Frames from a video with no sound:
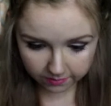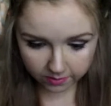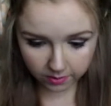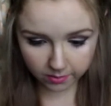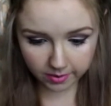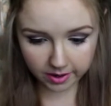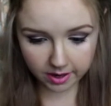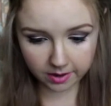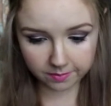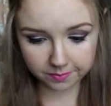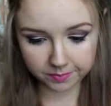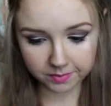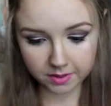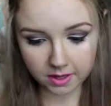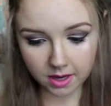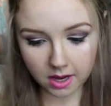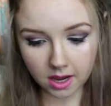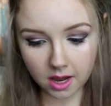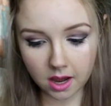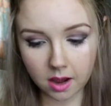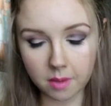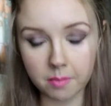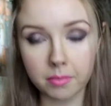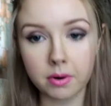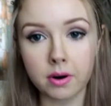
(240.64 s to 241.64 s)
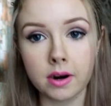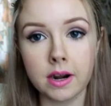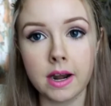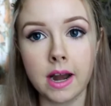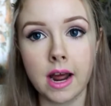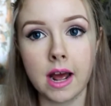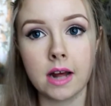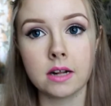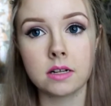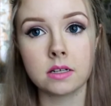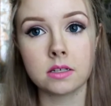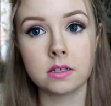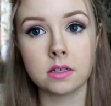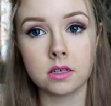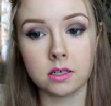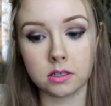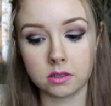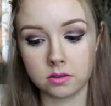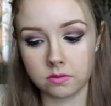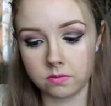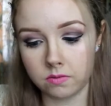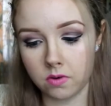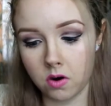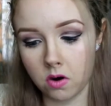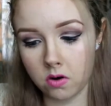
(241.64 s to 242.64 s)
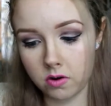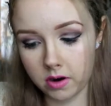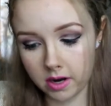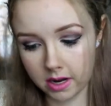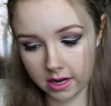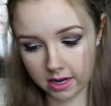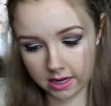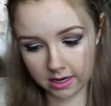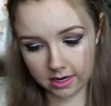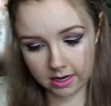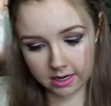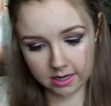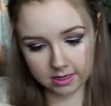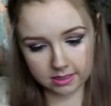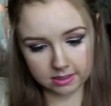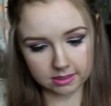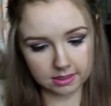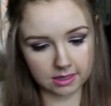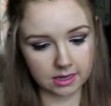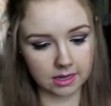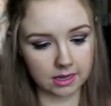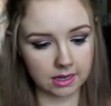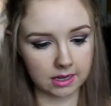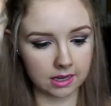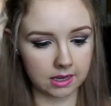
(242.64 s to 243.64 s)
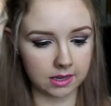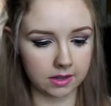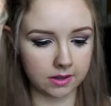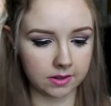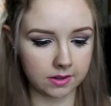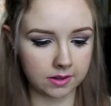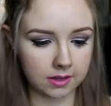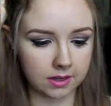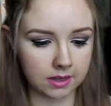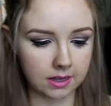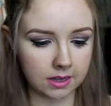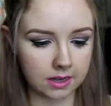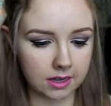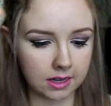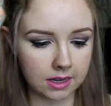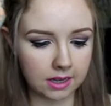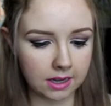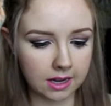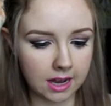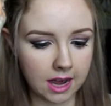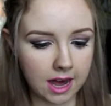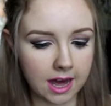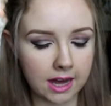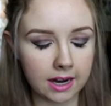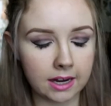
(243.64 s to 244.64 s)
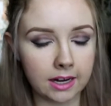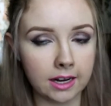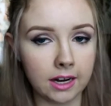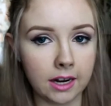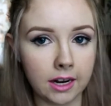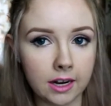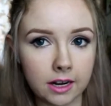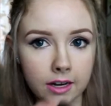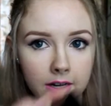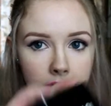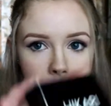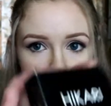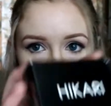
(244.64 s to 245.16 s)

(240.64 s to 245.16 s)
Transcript: everywhere, pronounce this wrong. It is the Hikari